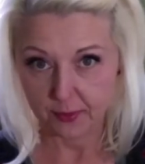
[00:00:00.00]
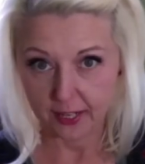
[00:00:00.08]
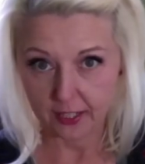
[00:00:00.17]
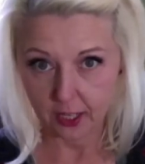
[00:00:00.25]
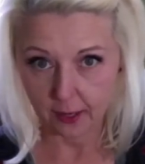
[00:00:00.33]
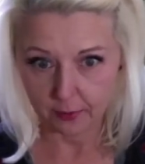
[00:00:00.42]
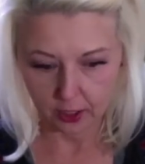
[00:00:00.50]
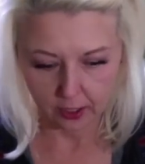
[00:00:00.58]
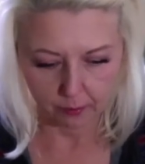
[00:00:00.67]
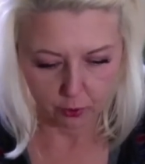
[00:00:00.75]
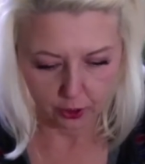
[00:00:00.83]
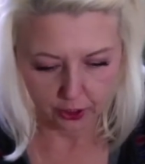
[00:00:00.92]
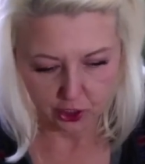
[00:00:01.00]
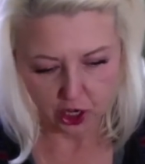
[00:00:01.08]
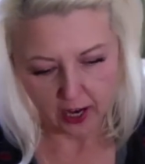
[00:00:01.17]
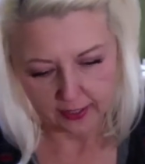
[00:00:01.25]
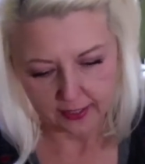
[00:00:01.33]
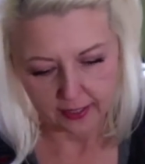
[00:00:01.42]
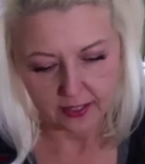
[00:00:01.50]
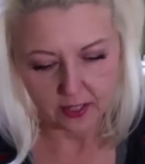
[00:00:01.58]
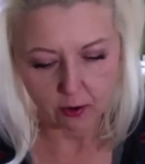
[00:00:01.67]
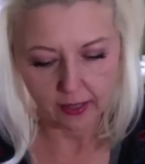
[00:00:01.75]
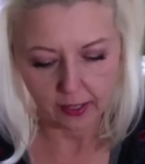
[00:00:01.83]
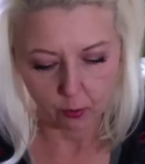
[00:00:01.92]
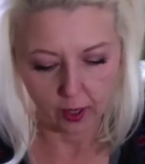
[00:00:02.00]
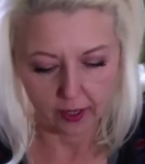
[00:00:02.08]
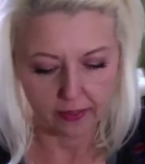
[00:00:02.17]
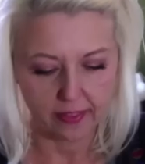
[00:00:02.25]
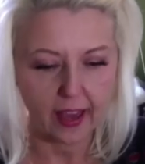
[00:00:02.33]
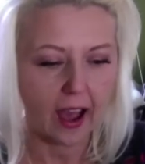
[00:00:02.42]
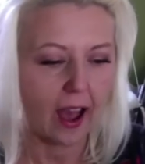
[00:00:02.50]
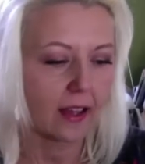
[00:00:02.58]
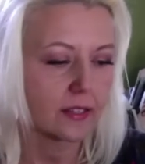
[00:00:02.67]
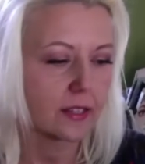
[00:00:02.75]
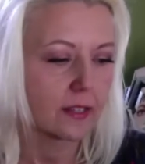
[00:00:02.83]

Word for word: why I tapped out a British accent. So anyway, that,